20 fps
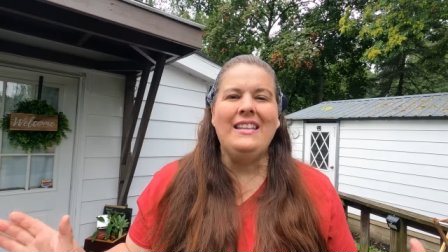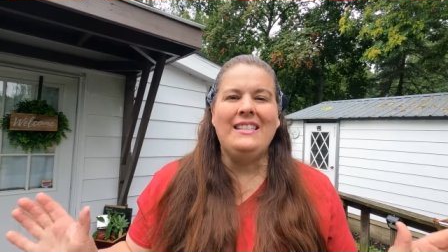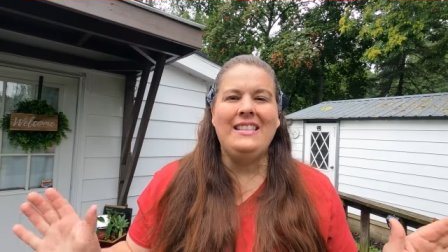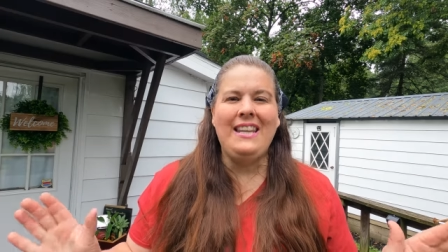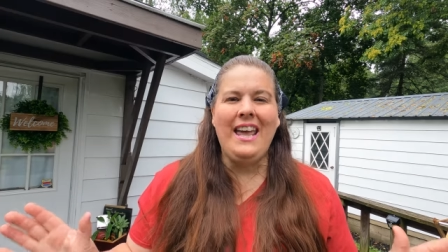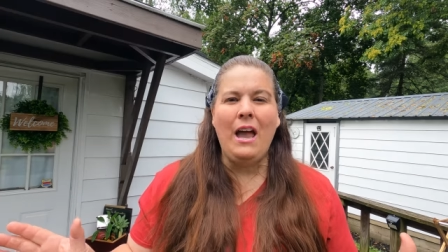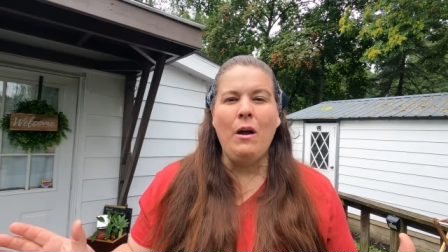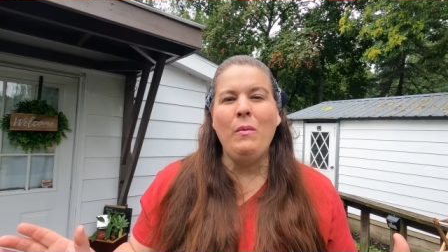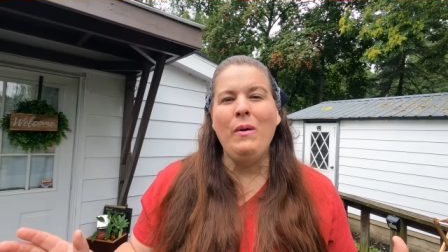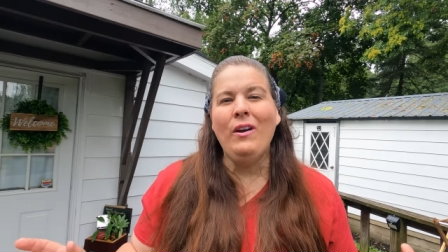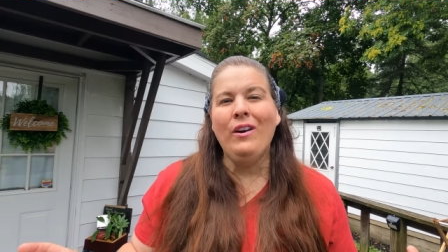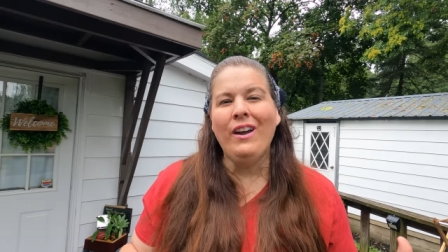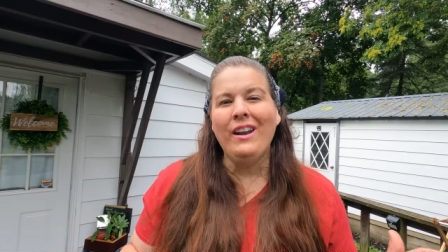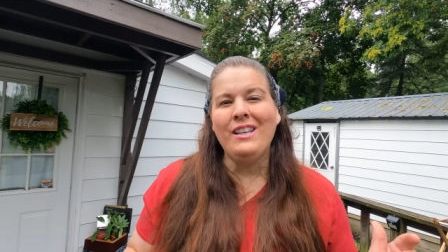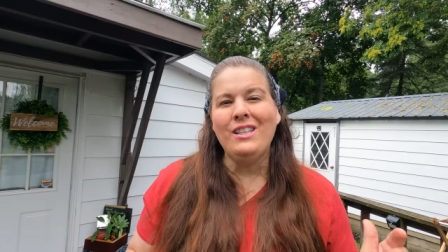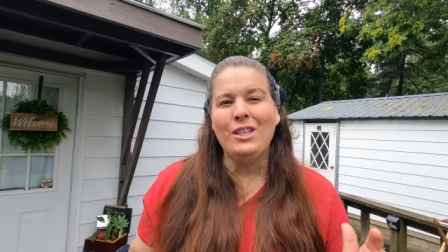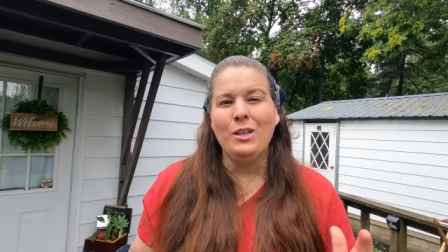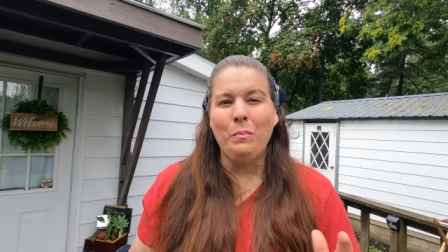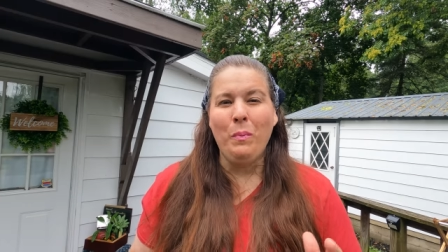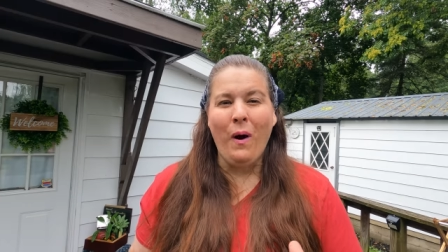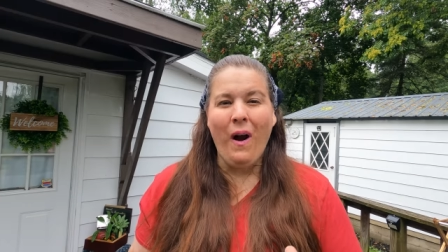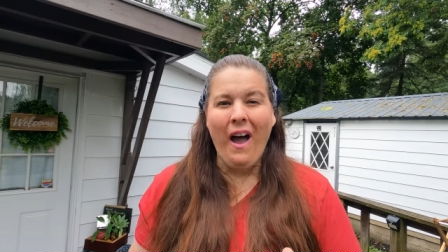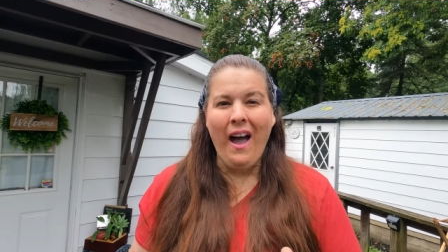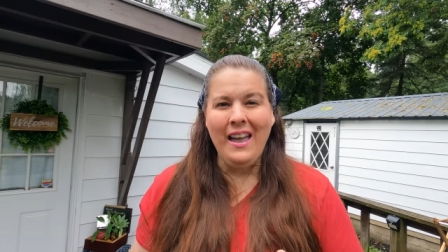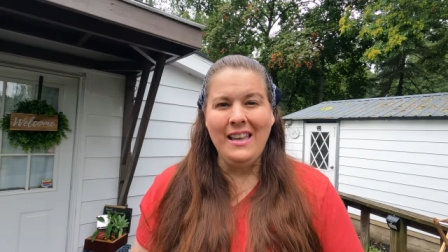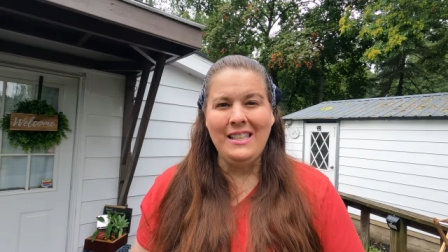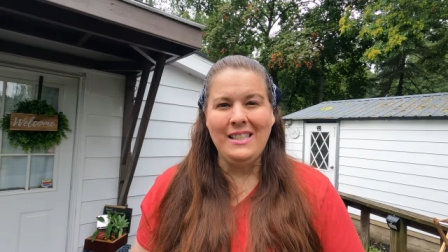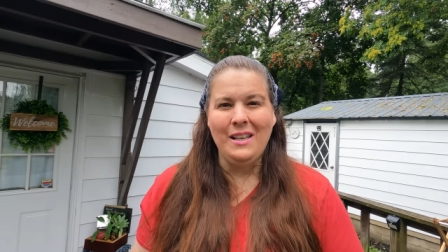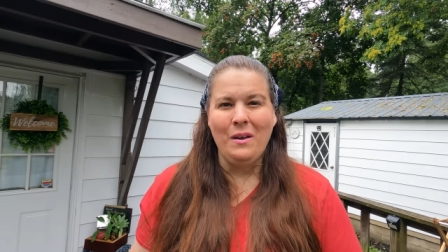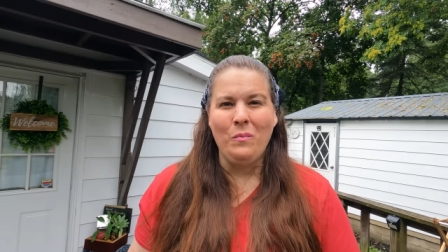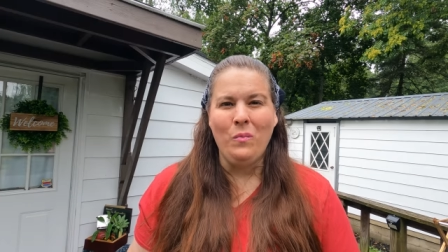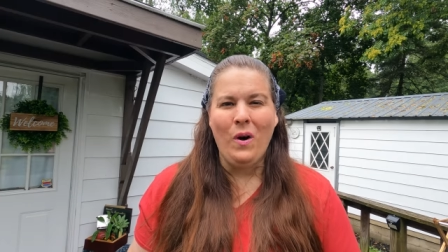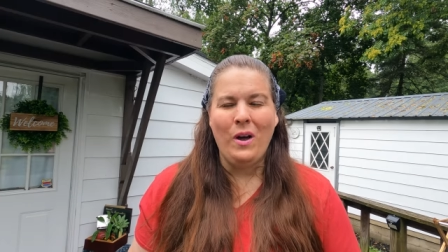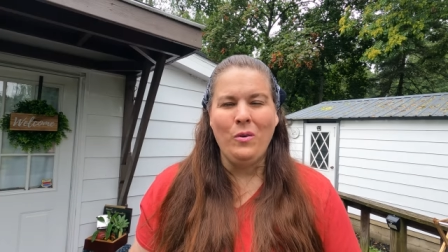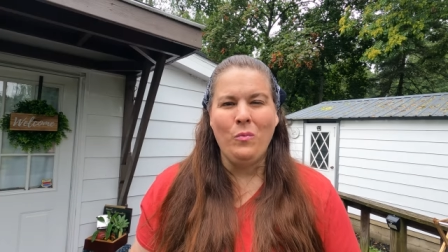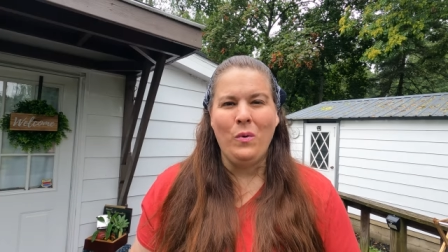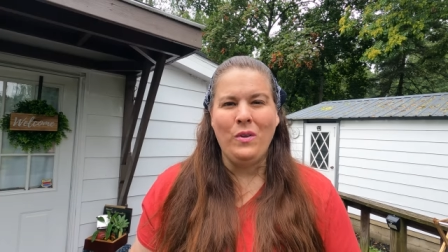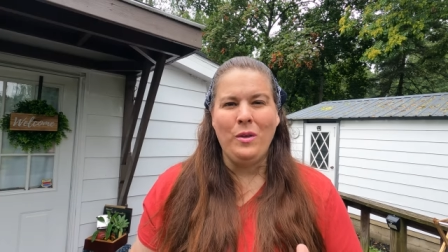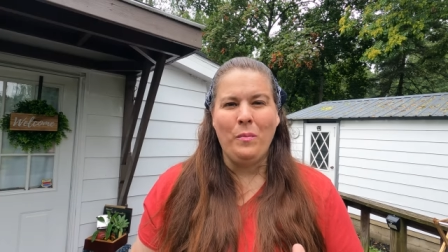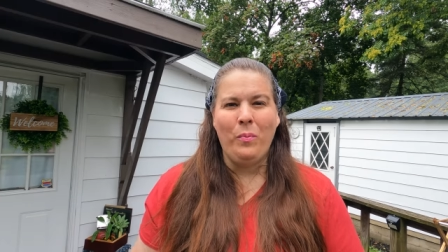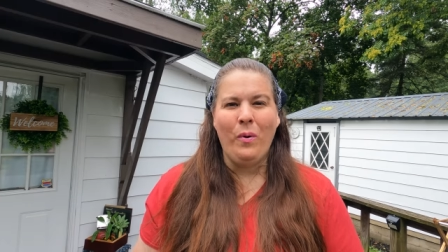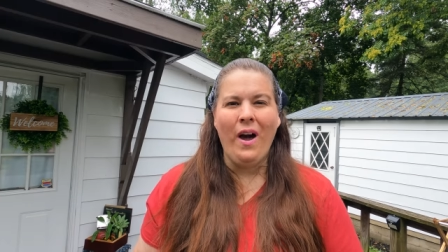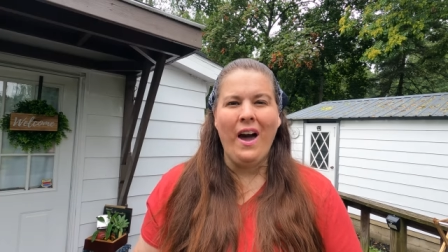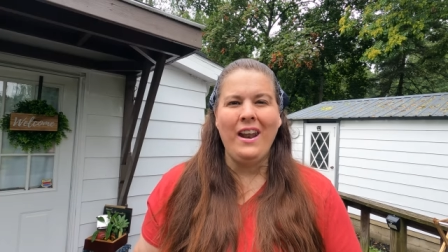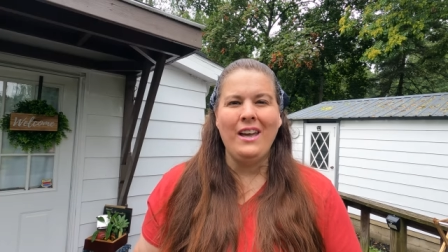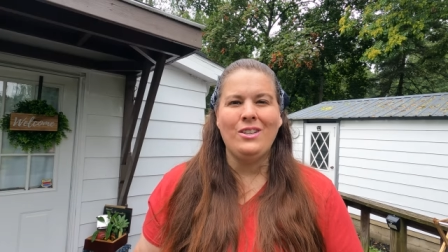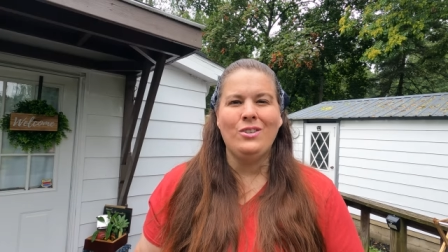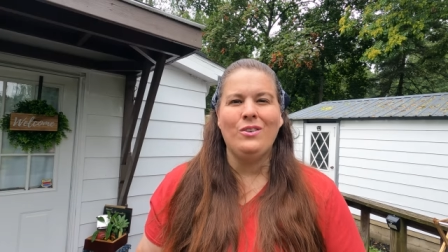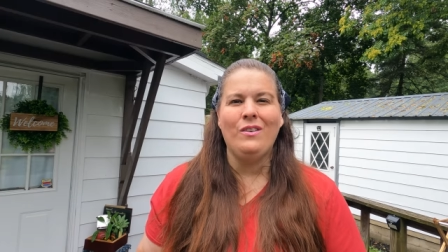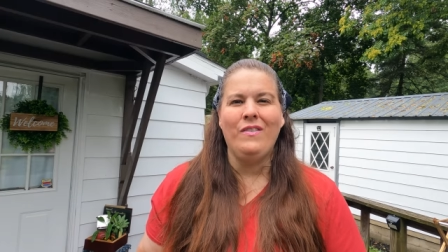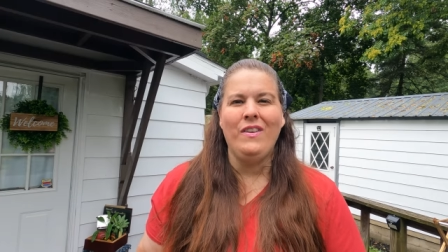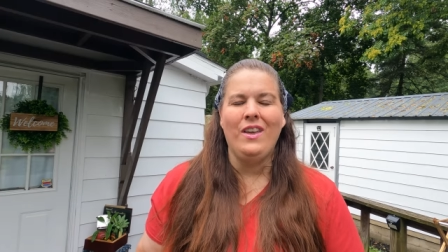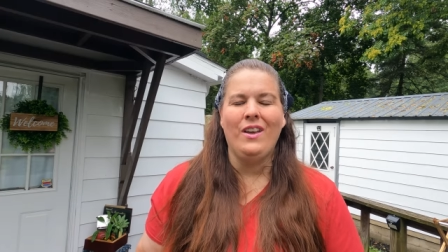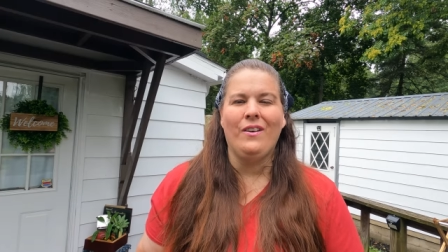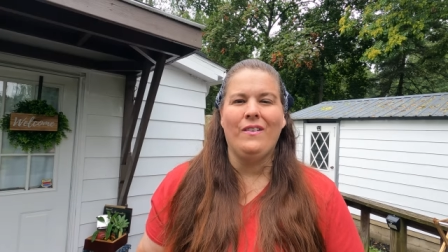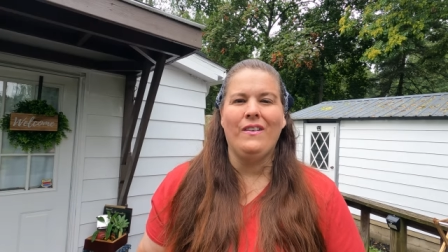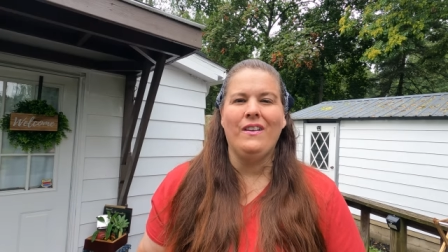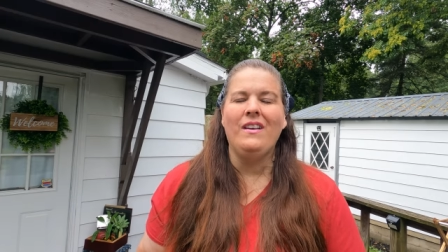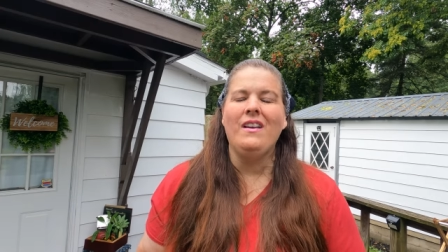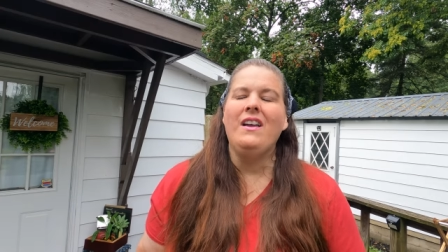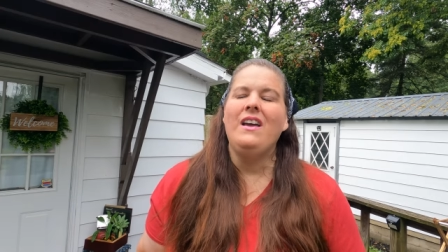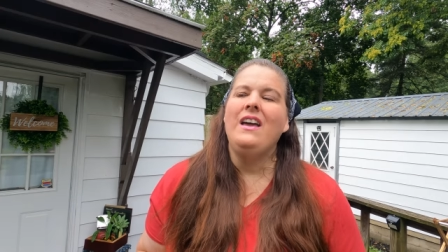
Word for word: Today we are going to surprise someone with a product review.